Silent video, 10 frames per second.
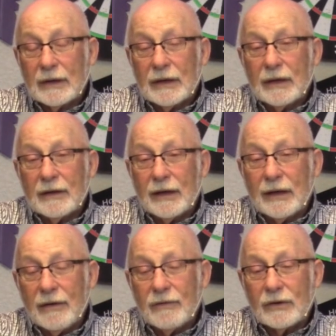And they
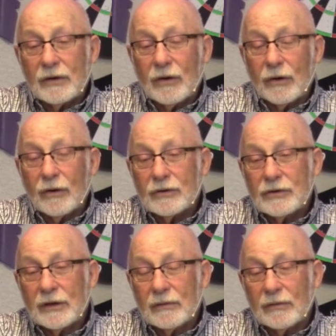gave it to her, and
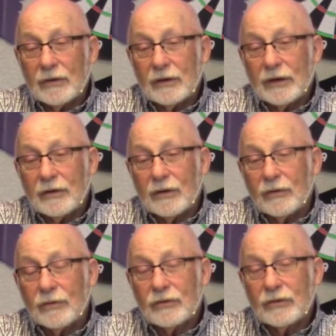she looked at
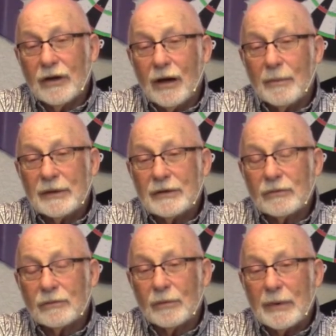those comments
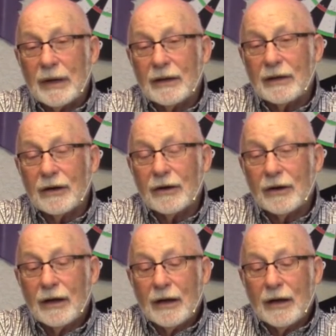that were made there.